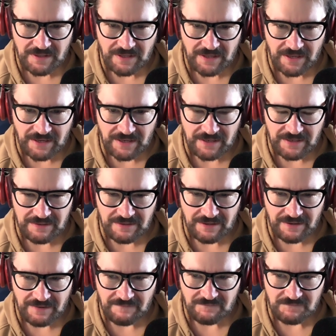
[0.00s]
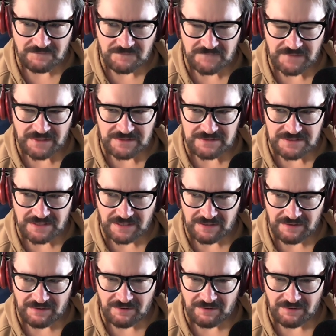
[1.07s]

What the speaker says: And let's see.